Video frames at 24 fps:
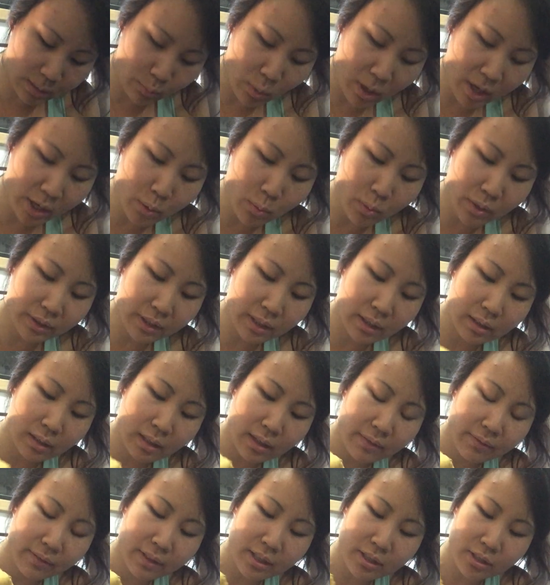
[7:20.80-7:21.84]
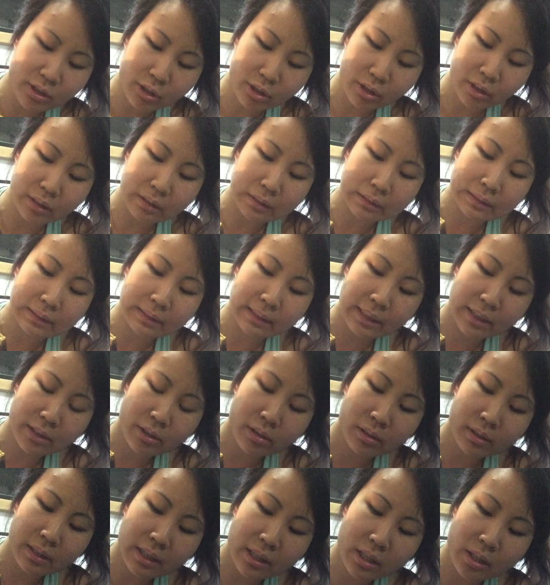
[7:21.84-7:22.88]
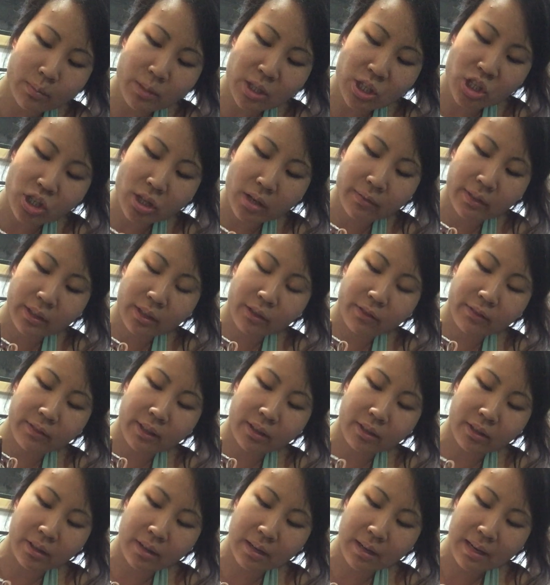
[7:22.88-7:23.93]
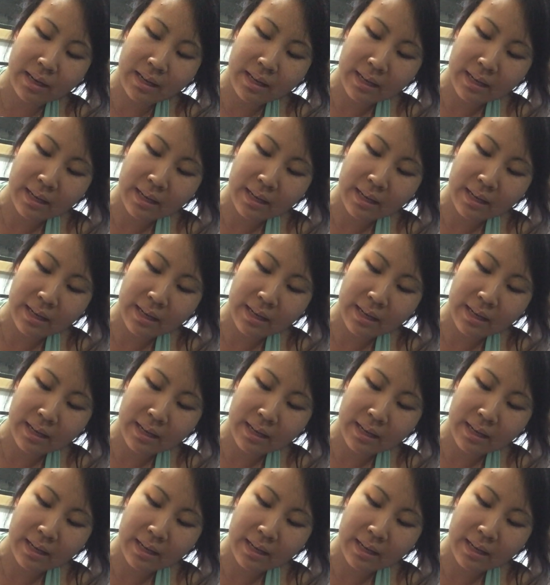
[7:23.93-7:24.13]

is why you want the glove, because you're literally going to be shoving your finger